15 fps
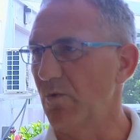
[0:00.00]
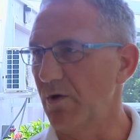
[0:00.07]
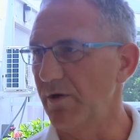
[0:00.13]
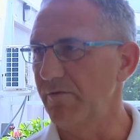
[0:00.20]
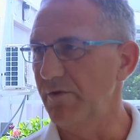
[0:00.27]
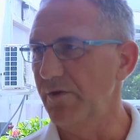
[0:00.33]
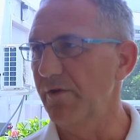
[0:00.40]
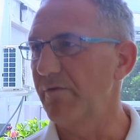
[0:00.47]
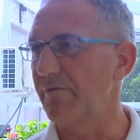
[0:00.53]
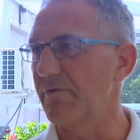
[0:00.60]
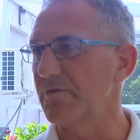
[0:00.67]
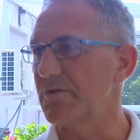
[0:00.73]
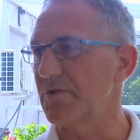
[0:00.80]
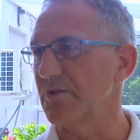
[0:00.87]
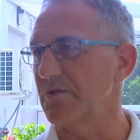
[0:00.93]
one of the
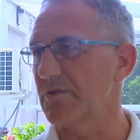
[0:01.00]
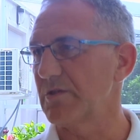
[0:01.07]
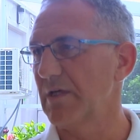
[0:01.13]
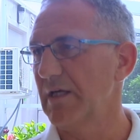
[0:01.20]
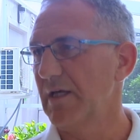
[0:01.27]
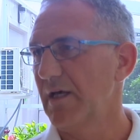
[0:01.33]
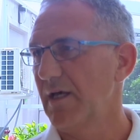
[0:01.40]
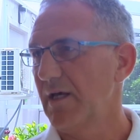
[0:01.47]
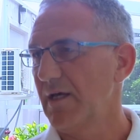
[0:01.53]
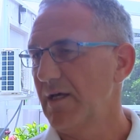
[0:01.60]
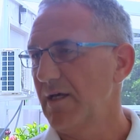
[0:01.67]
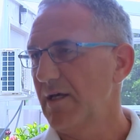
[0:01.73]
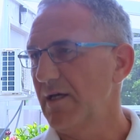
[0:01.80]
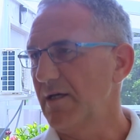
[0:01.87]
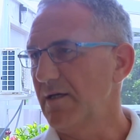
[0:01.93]
differences.
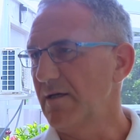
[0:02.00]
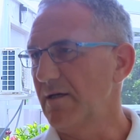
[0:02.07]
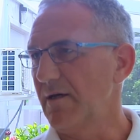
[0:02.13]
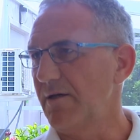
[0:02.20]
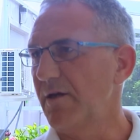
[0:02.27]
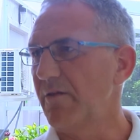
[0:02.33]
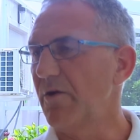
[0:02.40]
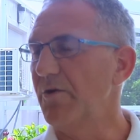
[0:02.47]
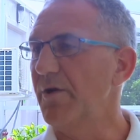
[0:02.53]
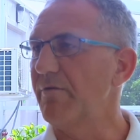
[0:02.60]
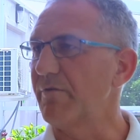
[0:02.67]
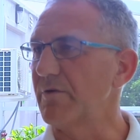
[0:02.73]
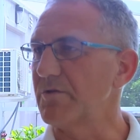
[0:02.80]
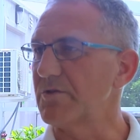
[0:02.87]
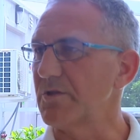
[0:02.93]
Another
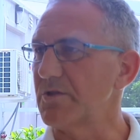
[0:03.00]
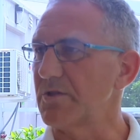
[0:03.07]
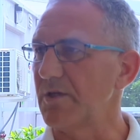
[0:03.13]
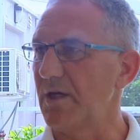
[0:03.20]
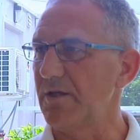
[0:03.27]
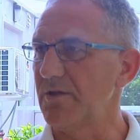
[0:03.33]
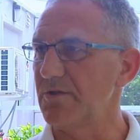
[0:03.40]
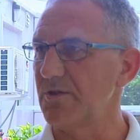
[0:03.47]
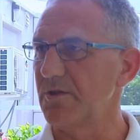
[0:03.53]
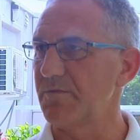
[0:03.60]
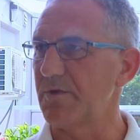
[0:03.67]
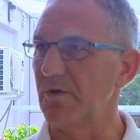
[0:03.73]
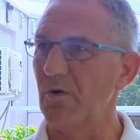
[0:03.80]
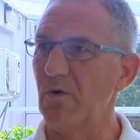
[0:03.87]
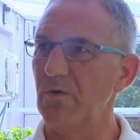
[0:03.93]
difference is that Aedes
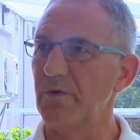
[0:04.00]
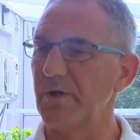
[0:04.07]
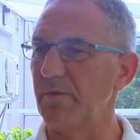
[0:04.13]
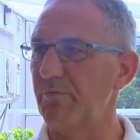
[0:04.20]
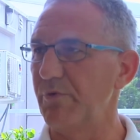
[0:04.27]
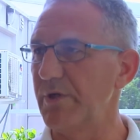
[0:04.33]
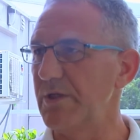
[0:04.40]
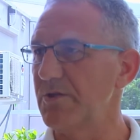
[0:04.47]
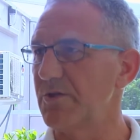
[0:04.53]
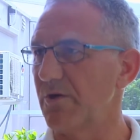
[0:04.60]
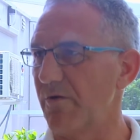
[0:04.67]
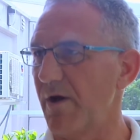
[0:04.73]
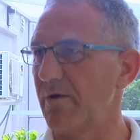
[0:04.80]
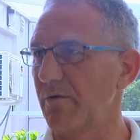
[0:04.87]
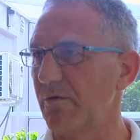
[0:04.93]
aegypti only breeds
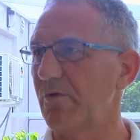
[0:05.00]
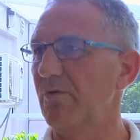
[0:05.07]
around